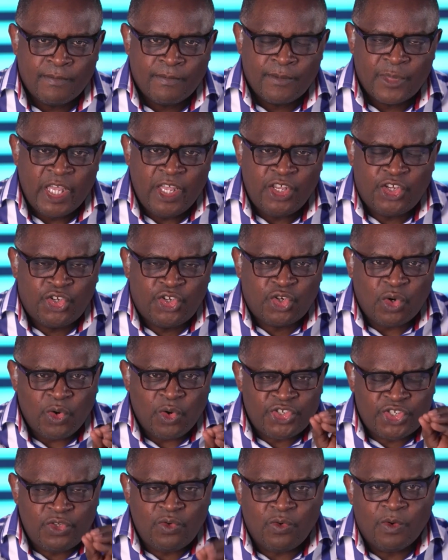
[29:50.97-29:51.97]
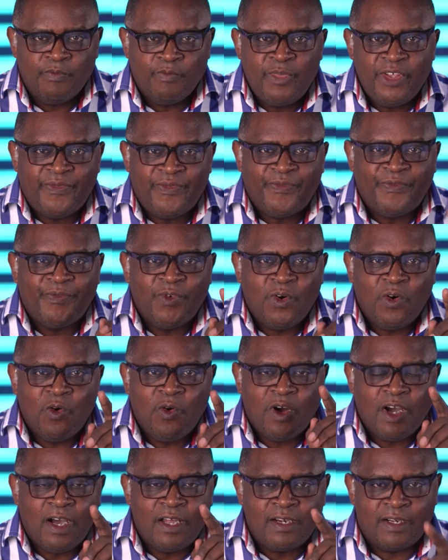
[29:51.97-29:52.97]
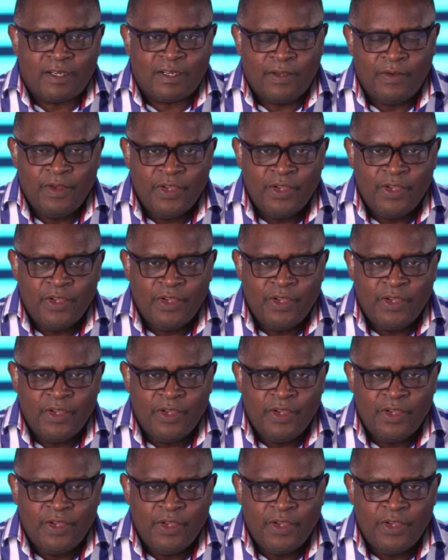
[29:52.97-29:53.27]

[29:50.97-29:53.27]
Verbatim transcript: He chose you beforehand.